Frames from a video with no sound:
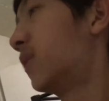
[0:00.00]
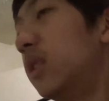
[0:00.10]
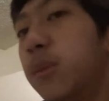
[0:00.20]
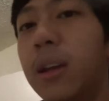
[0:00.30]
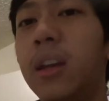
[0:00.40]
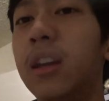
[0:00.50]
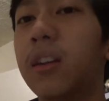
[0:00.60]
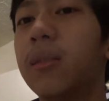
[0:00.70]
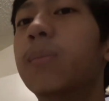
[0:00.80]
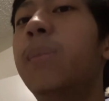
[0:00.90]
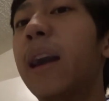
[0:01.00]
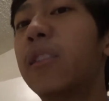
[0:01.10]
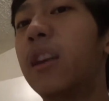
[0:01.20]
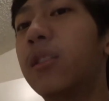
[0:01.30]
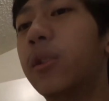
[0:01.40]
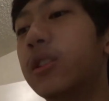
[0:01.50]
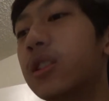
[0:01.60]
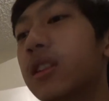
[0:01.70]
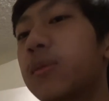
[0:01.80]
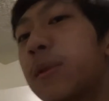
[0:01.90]
you may hear background
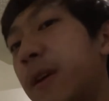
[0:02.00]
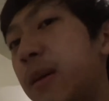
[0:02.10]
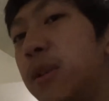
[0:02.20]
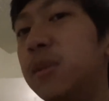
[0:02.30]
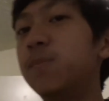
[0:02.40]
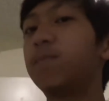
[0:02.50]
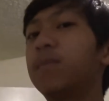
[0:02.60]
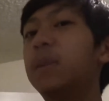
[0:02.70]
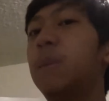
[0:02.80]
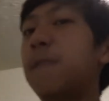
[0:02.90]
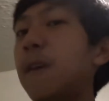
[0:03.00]
noises. That's my family. My